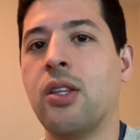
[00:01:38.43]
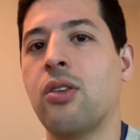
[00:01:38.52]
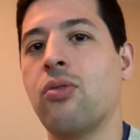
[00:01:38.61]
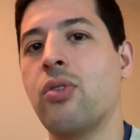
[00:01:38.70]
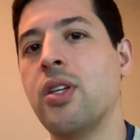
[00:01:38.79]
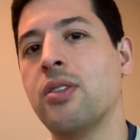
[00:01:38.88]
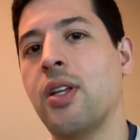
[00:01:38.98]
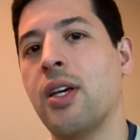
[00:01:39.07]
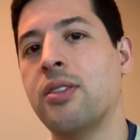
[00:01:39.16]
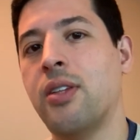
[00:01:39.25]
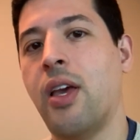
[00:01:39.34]
The reason I
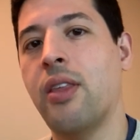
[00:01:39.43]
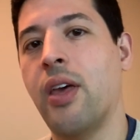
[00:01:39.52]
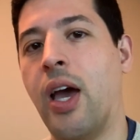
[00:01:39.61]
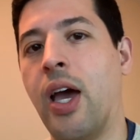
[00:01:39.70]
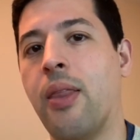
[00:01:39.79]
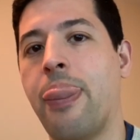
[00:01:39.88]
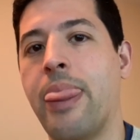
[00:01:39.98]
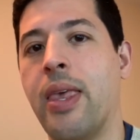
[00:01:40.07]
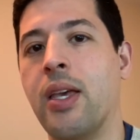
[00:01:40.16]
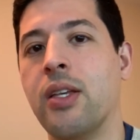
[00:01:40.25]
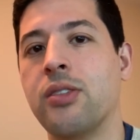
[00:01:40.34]
say that
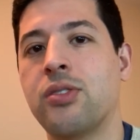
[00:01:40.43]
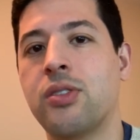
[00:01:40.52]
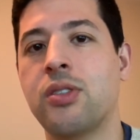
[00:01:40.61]
is